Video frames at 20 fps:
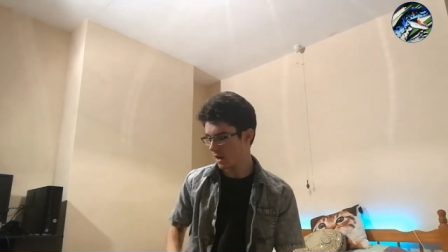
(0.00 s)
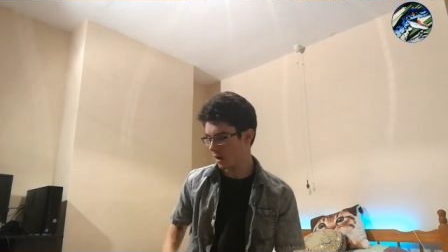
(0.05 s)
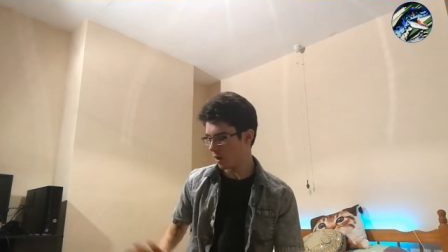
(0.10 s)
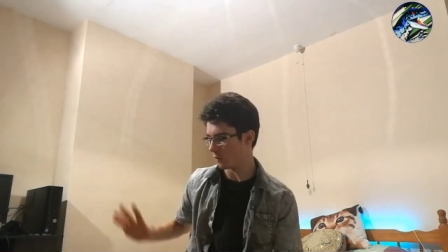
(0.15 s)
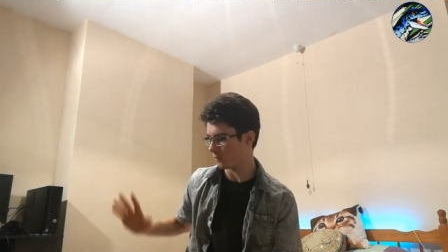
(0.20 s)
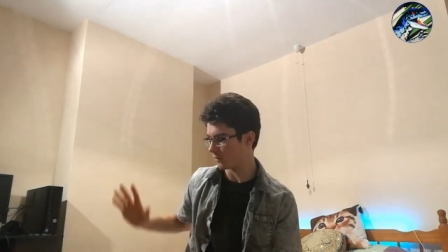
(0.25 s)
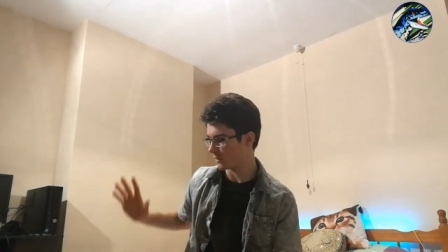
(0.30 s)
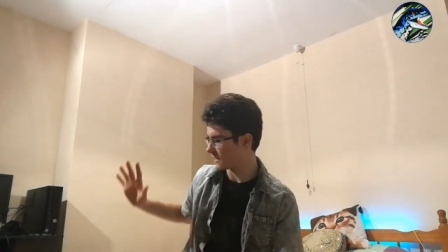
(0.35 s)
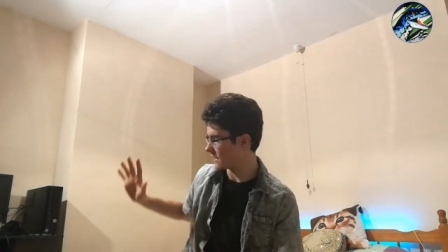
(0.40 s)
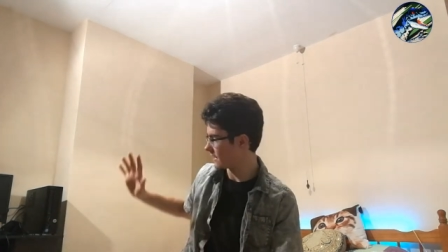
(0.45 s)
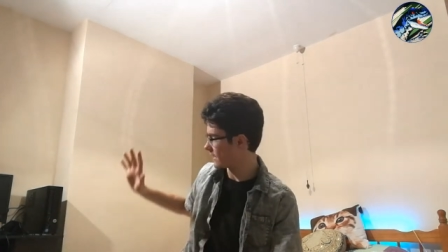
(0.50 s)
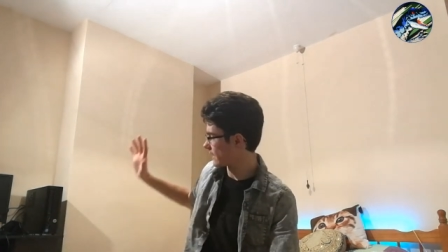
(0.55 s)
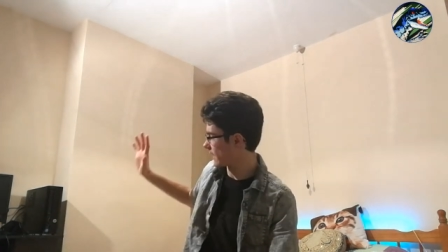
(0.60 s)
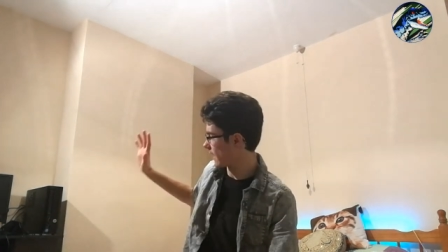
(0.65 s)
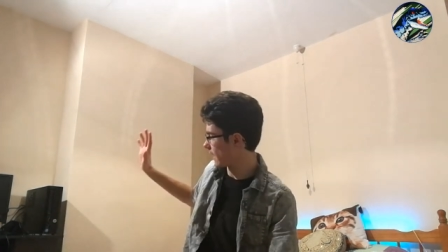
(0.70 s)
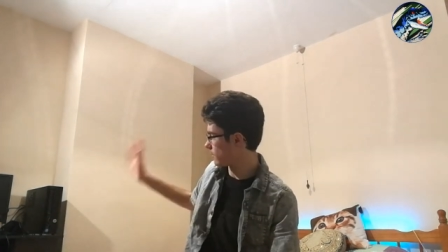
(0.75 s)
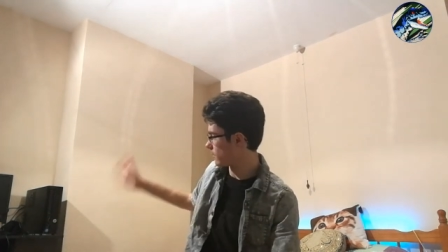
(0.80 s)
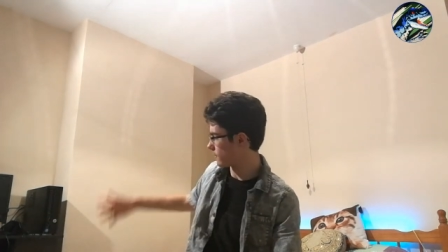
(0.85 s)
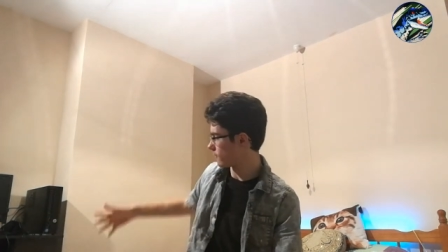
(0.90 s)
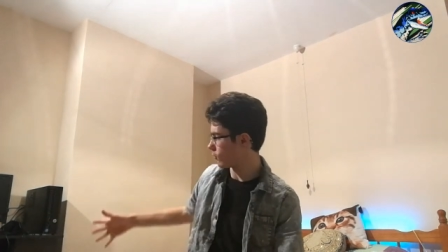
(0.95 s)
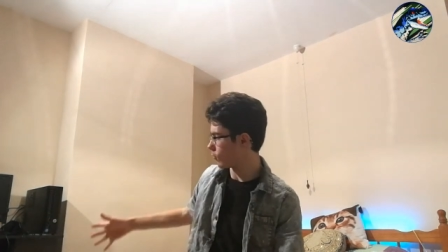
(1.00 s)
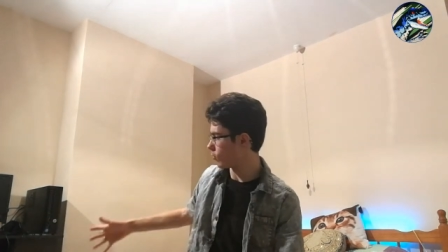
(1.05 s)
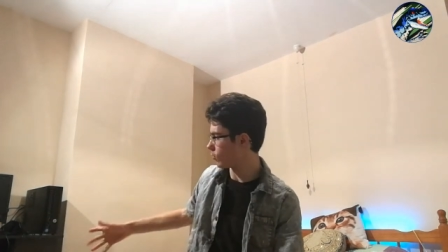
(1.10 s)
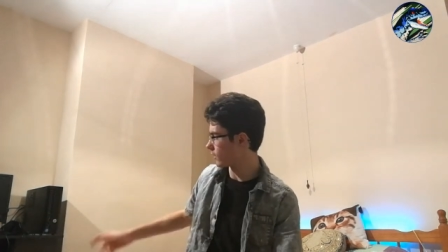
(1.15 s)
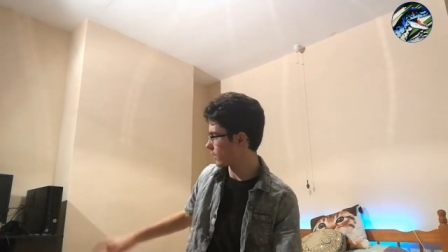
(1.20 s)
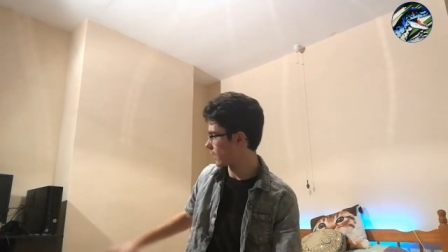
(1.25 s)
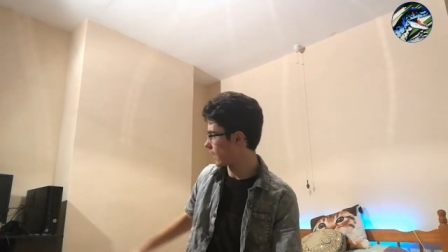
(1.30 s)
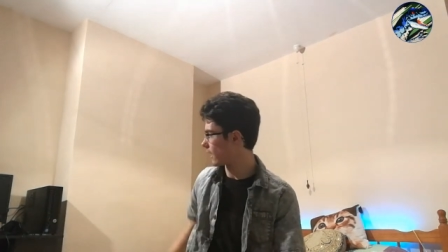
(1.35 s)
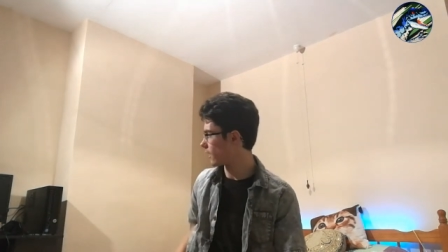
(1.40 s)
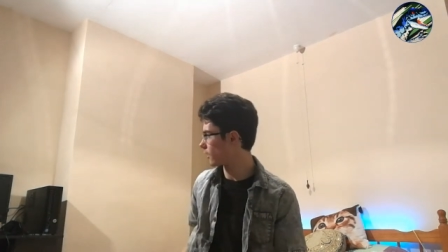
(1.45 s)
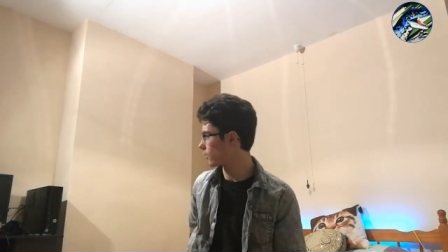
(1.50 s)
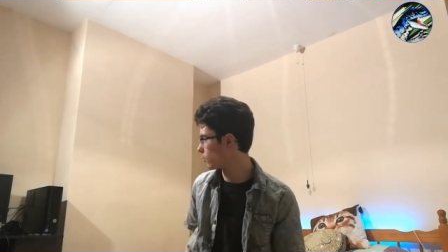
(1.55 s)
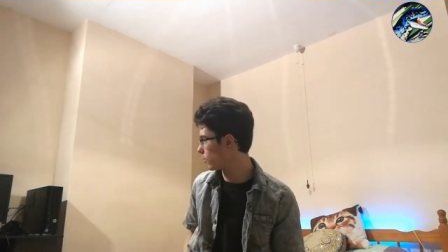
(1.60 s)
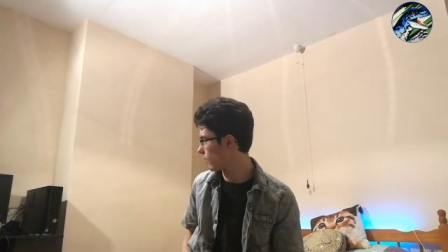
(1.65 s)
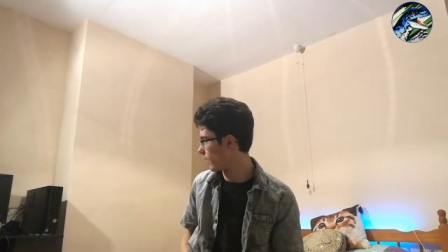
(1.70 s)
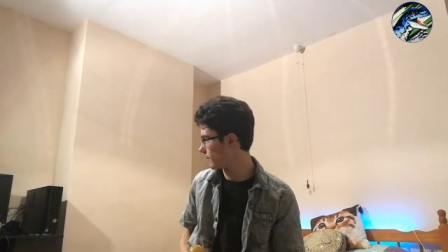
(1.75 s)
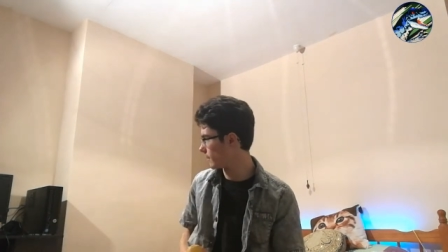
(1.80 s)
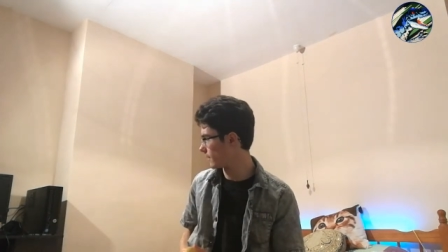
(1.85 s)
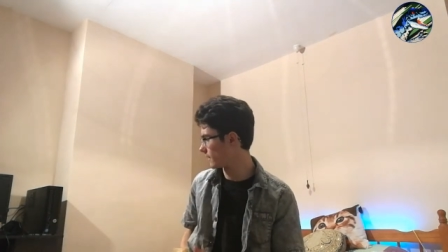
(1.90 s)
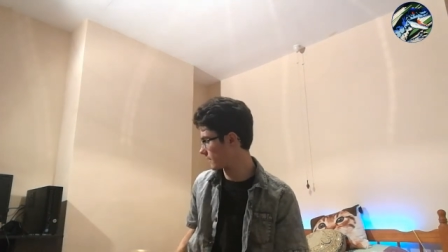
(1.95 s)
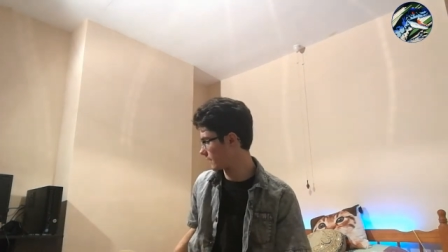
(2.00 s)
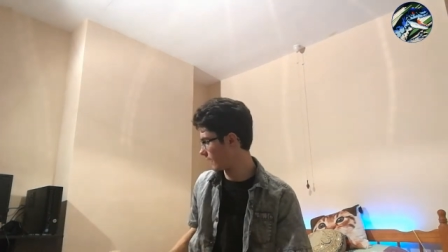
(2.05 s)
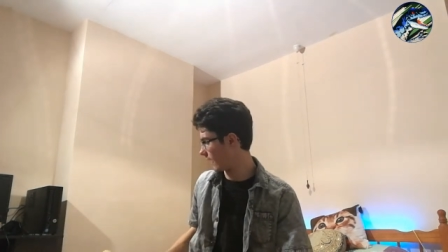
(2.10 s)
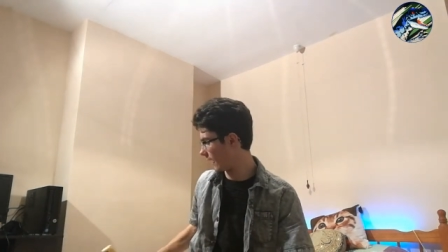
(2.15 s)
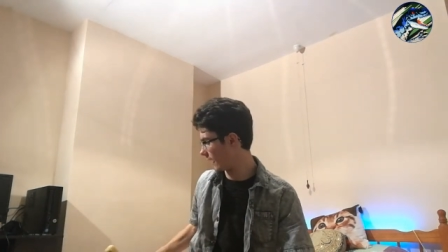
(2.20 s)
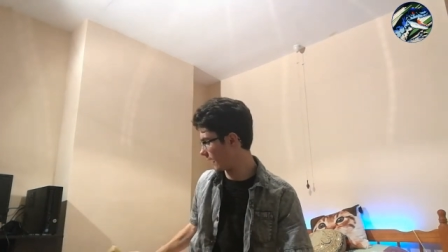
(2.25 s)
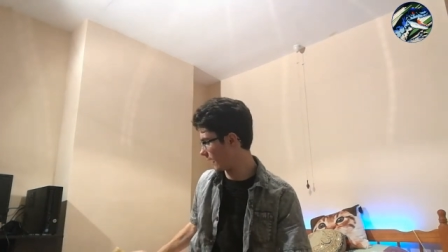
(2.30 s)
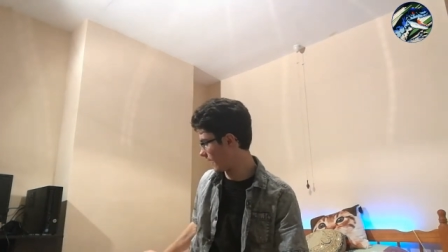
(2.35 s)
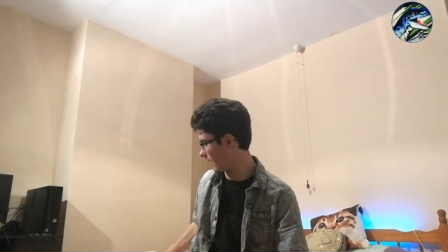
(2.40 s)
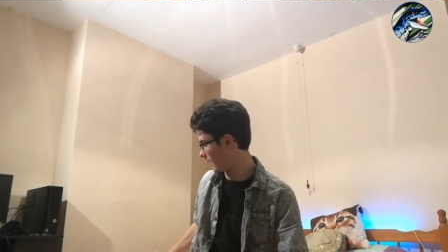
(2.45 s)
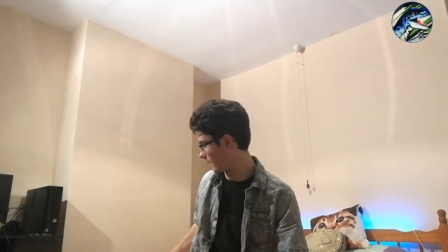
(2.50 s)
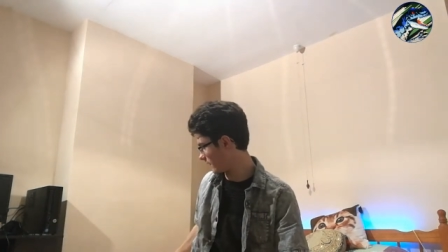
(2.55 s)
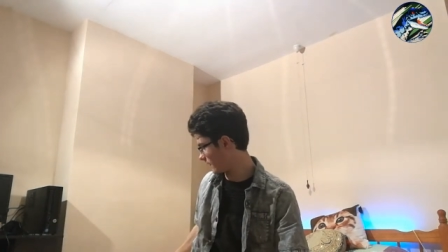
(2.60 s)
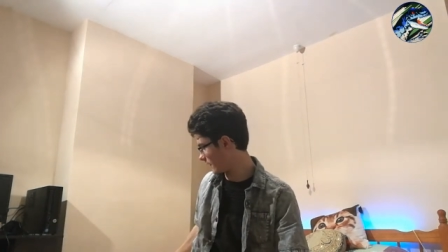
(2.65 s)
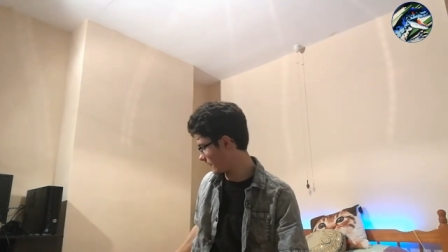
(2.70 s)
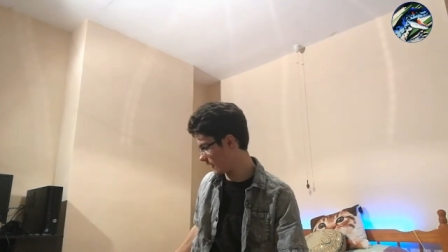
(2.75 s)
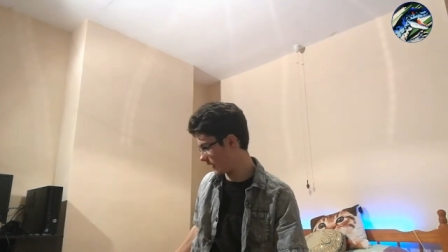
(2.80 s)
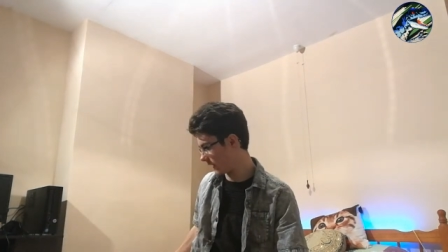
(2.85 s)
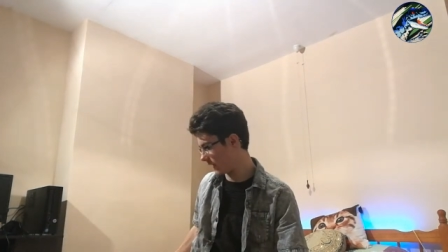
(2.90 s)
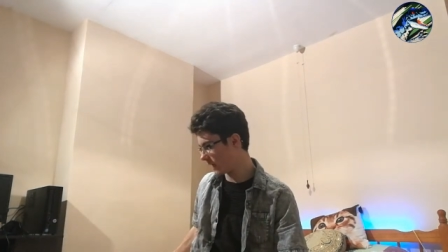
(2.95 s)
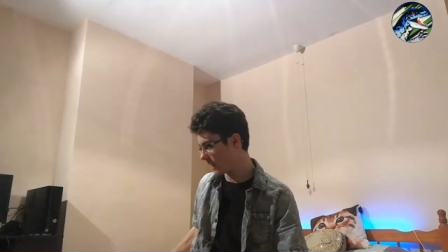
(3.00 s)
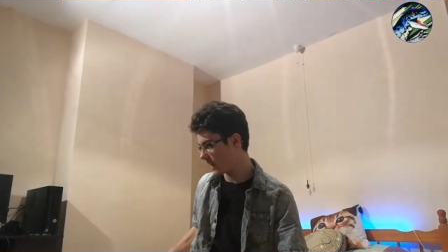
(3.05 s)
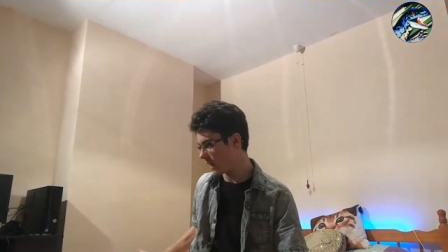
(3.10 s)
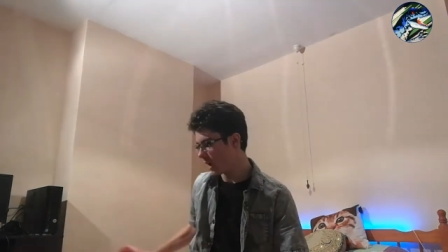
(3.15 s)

Obviously, it came with all that equipment that I had there.